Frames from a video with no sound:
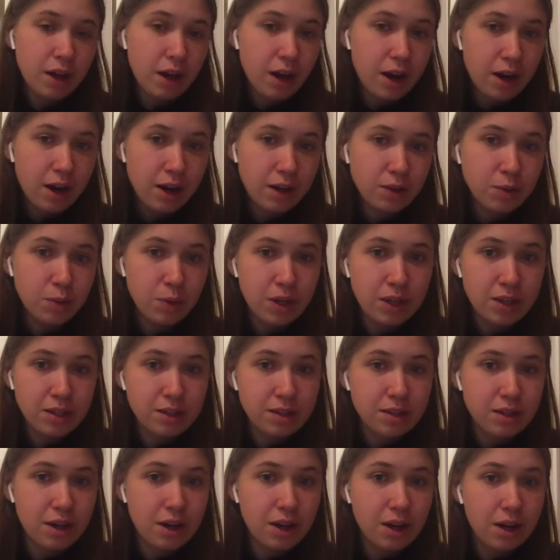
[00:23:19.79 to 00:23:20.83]
Hard
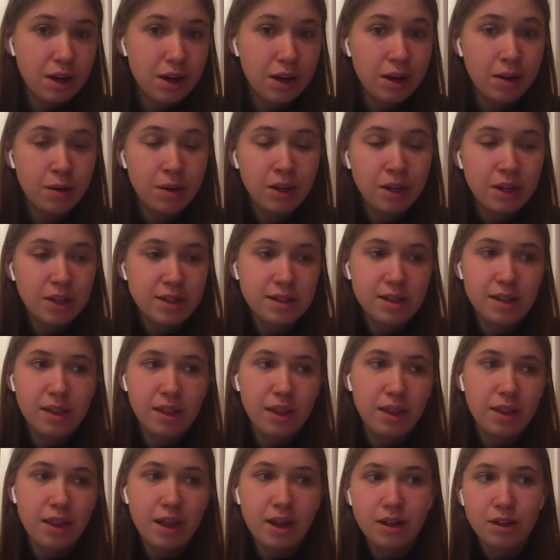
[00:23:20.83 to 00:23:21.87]
ones are
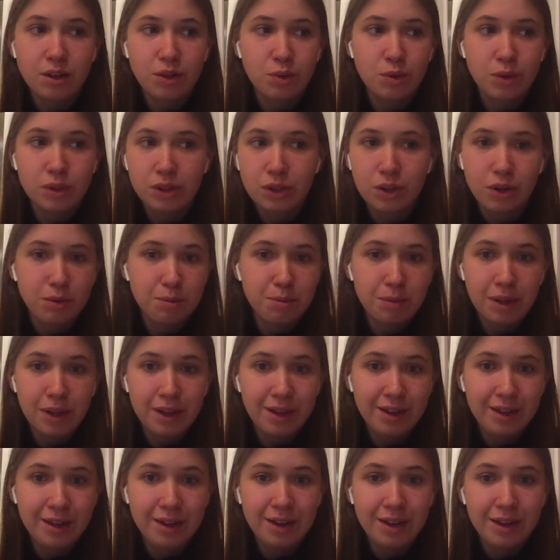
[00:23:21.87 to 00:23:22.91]
something that you will not
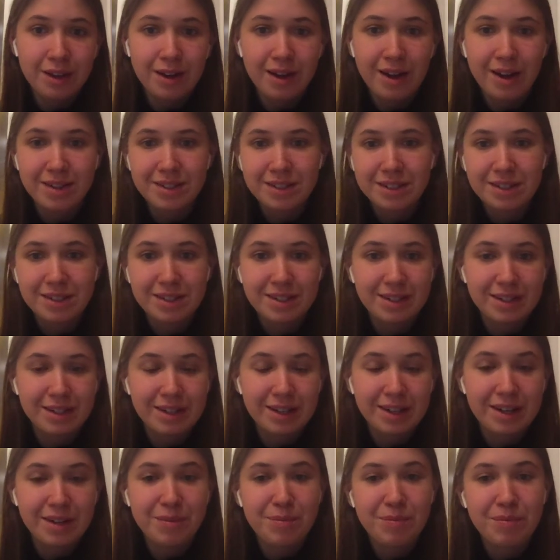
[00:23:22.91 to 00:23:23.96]
be asked
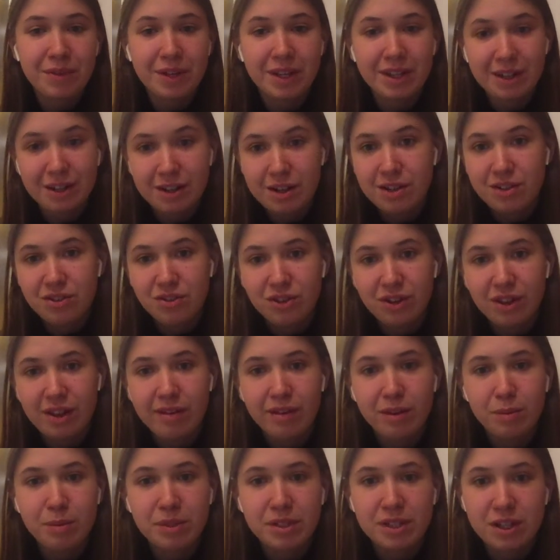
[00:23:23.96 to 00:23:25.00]
in an
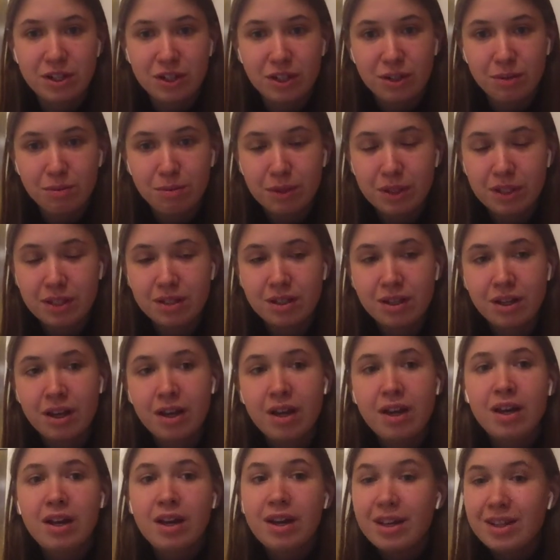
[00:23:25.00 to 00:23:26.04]
entry-level position, but
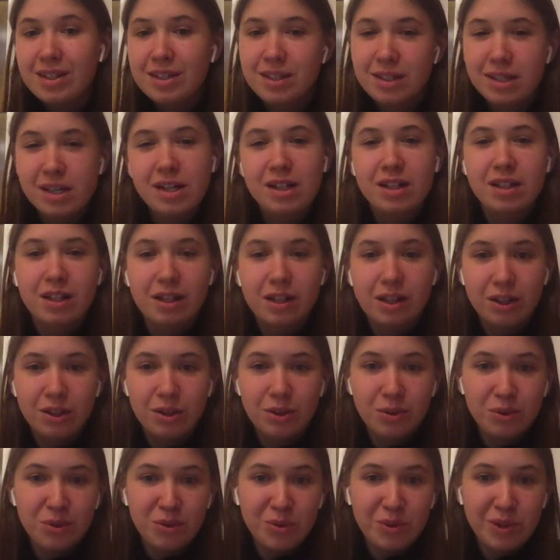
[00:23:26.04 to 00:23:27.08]
still
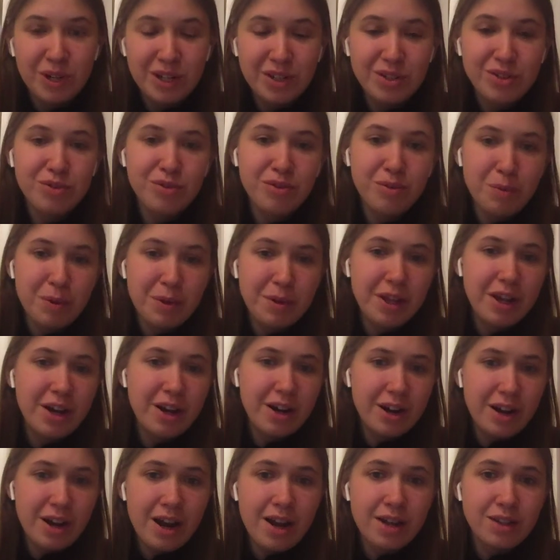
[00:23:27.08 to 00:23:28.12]
you need to
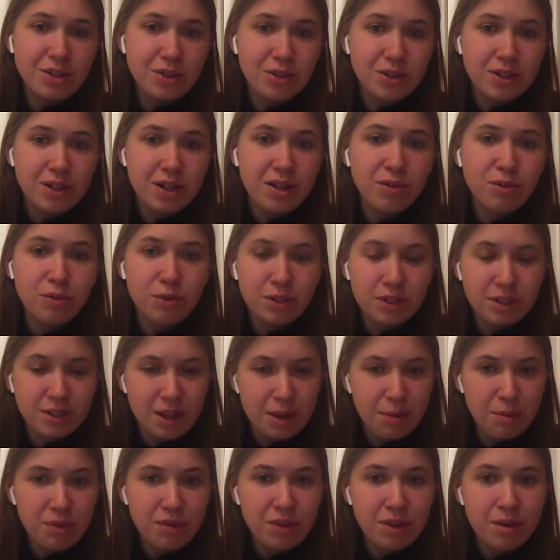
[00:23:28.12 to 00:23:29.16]
familiarize yourself with
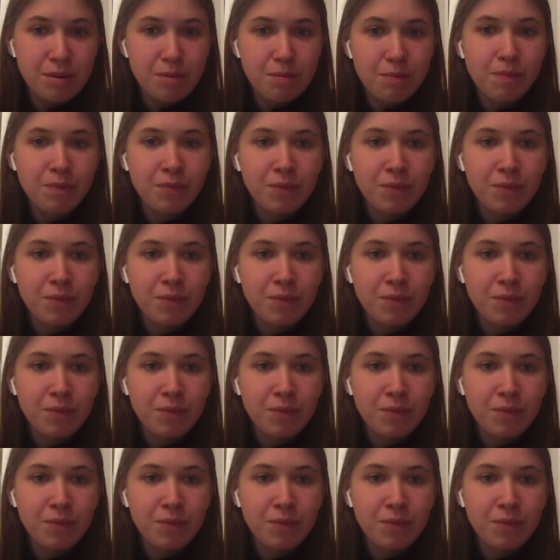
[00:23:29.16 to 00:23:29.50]
some of them.